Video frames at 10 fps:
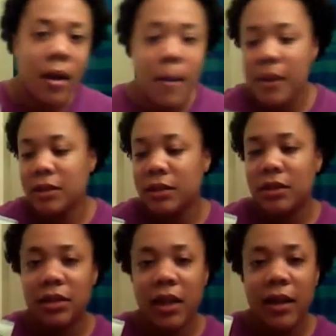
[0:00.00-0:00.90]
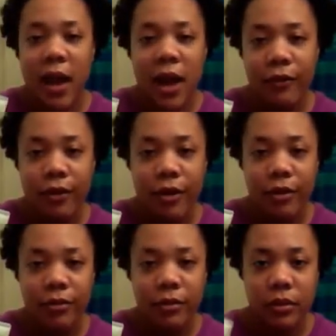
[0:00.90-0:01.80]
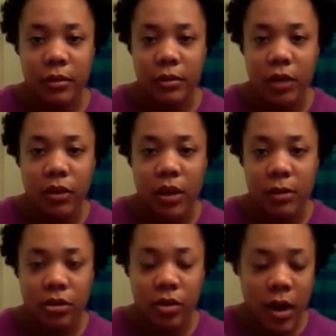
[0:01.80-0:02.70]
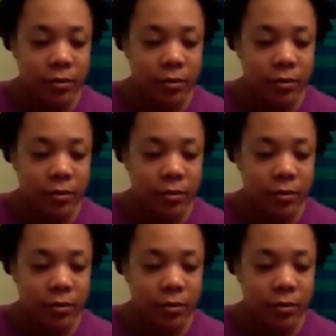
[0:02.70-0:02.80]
But since it said afro, I'm like, well, let me try.